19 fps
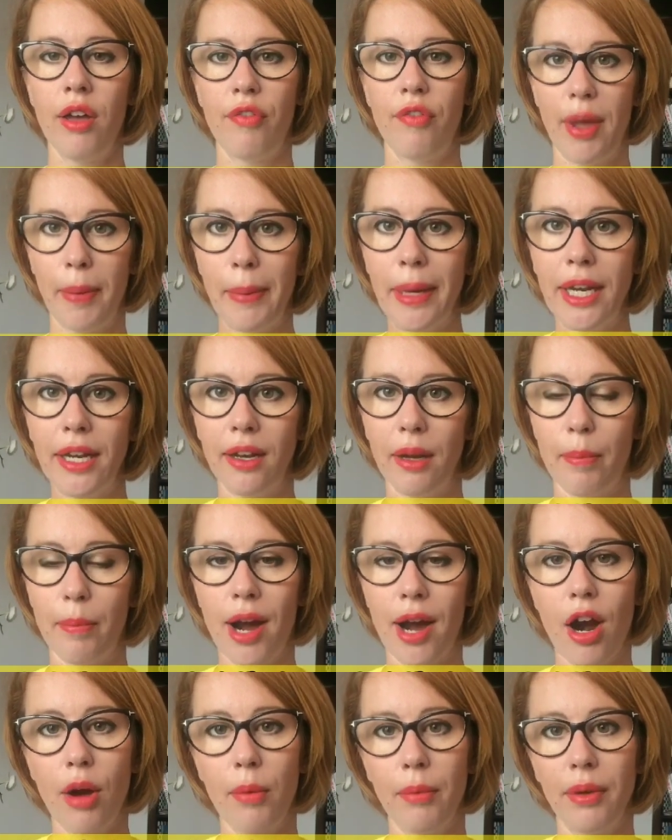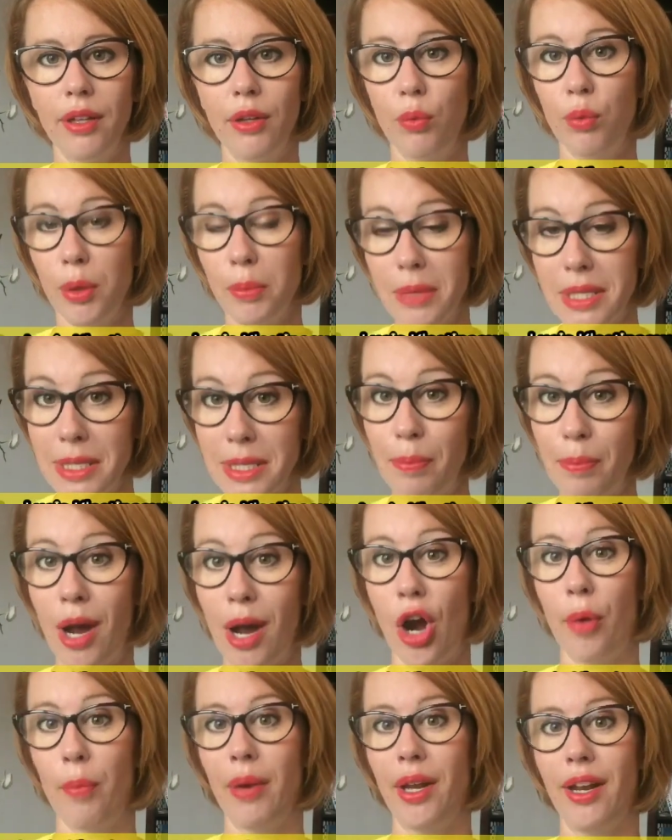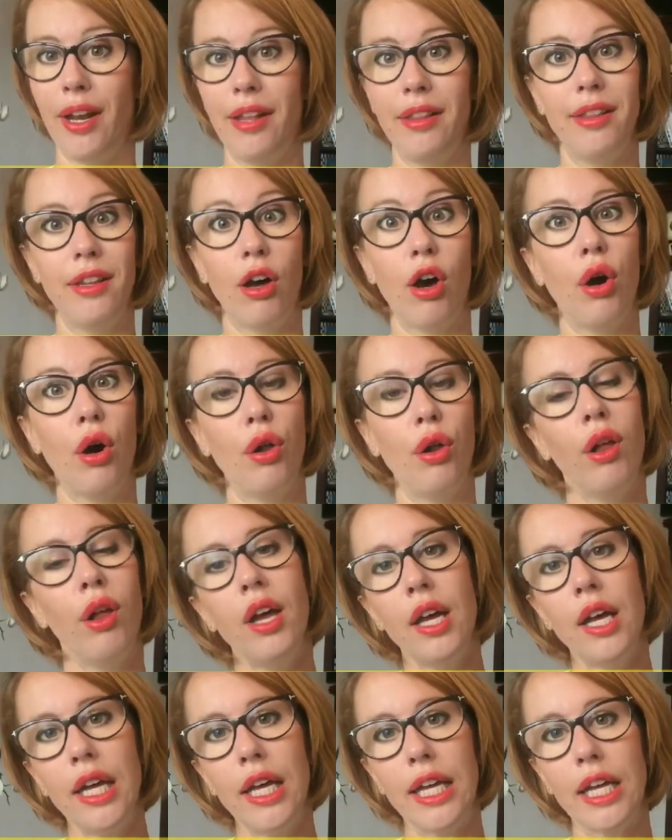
feminine empowerment, women's empowerment, and the whole